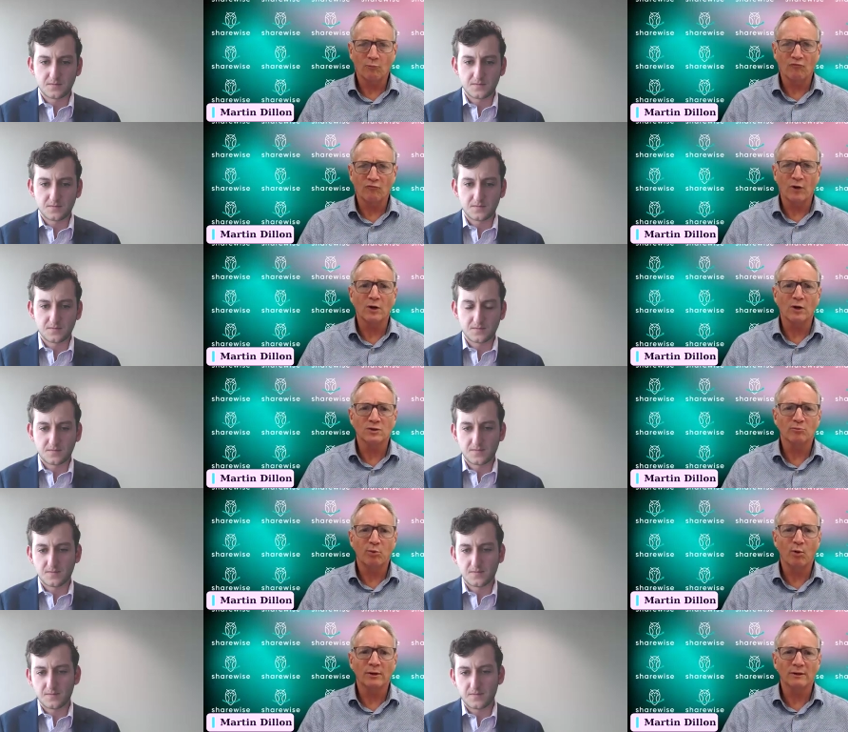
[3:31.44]
Speaker 1: frozen
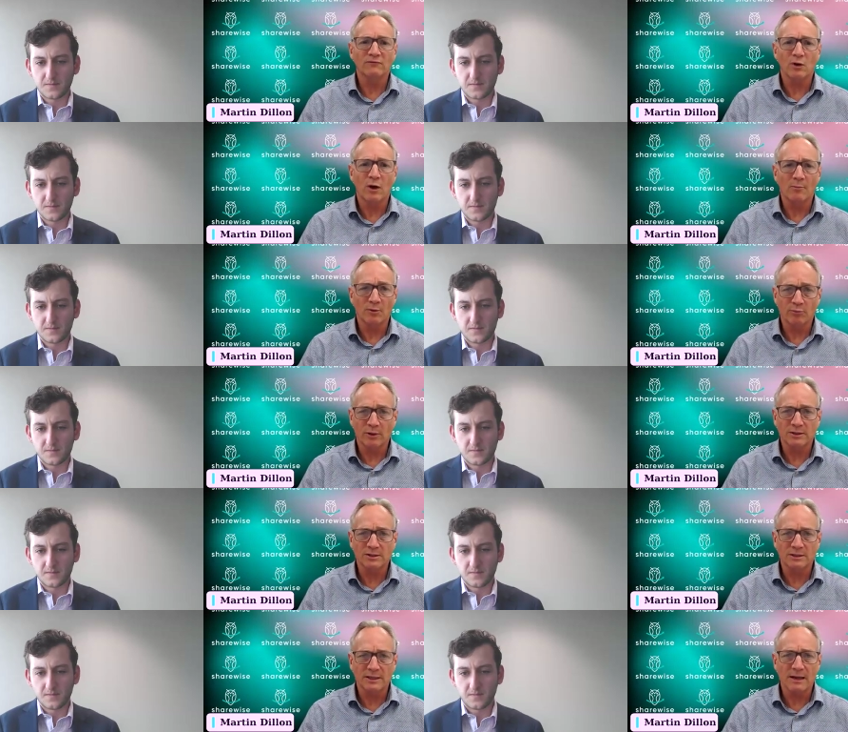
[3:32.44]
point of time
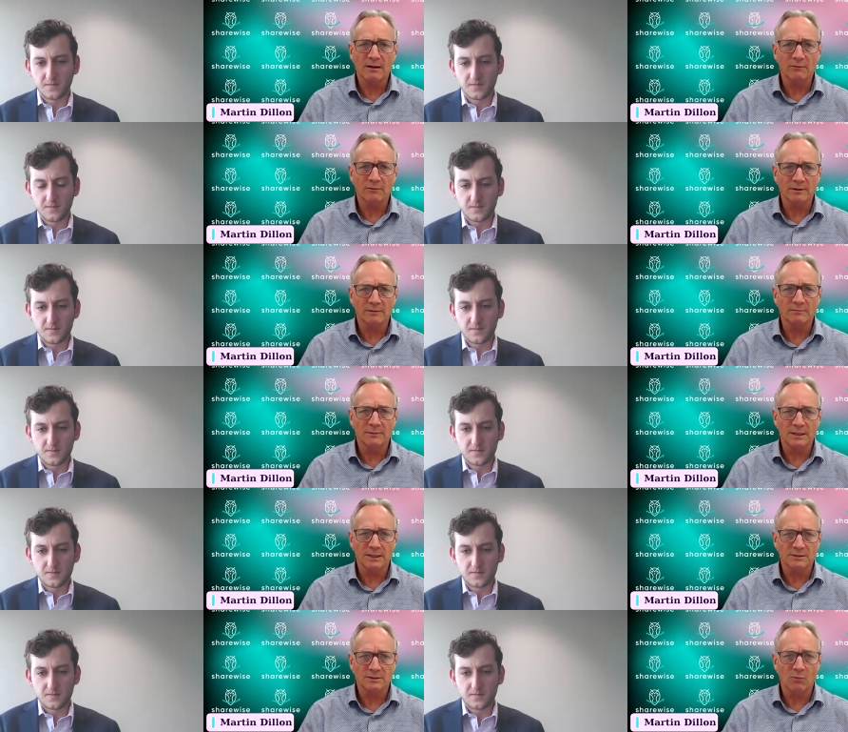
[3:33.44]
approach to the algorithm
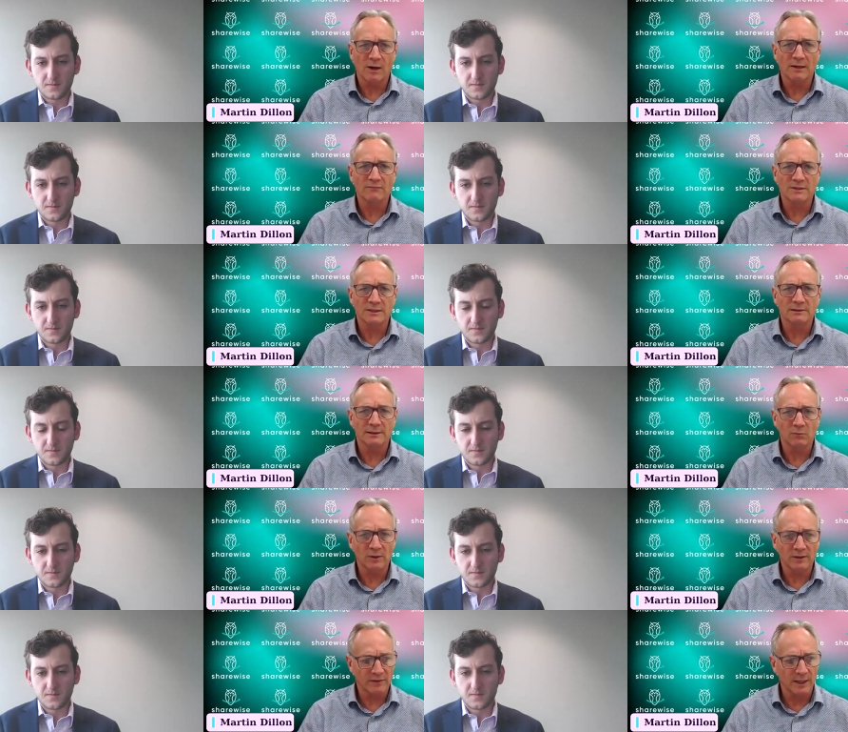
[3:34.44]
is the way of dealing
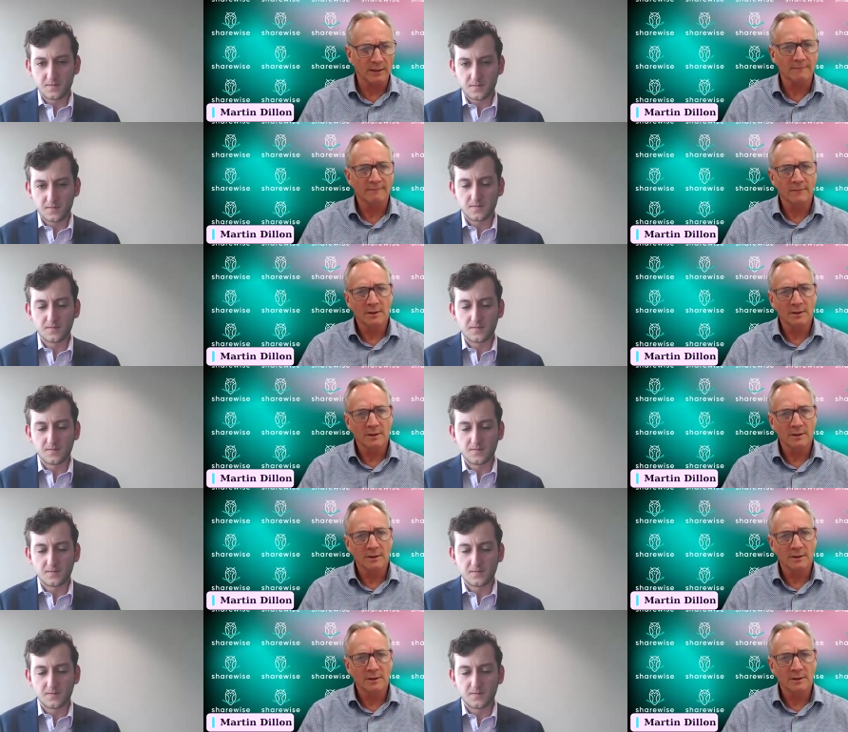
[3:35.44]
with that.